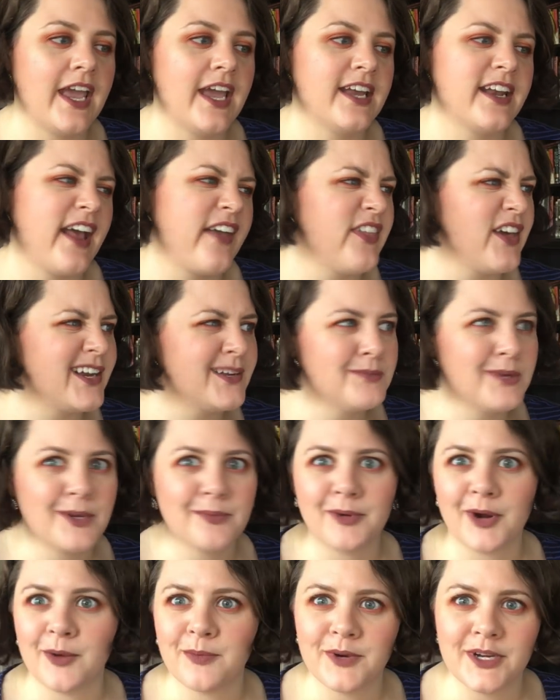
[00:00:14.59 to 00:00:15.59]
and I thought it'd be
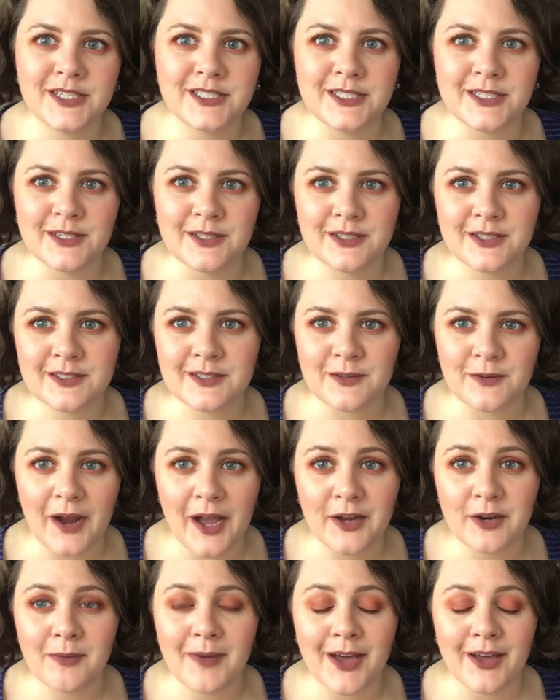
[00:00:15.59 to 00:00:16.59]
appropriate to do this
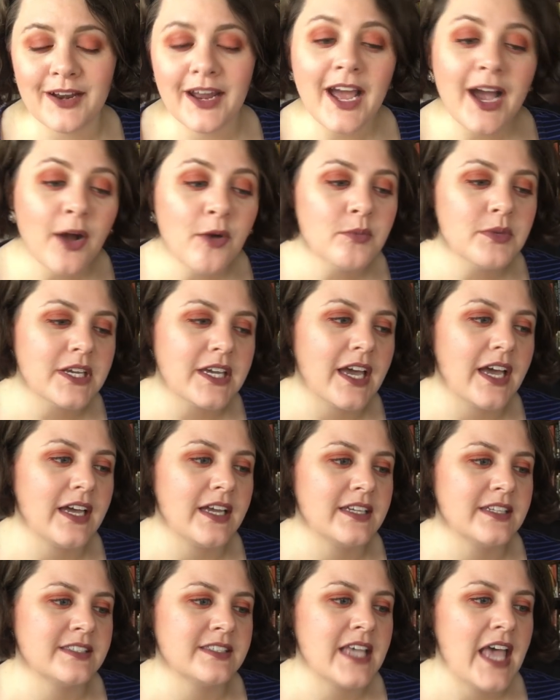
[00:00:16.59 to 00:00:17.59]
around about now
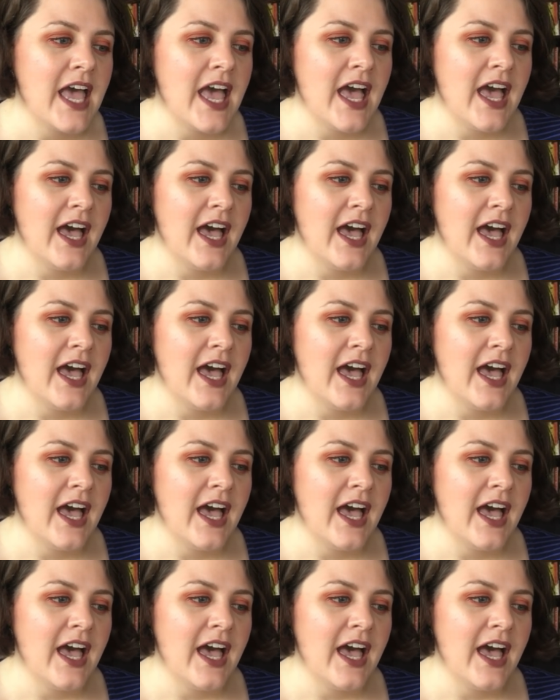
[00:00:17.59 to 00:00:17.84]
because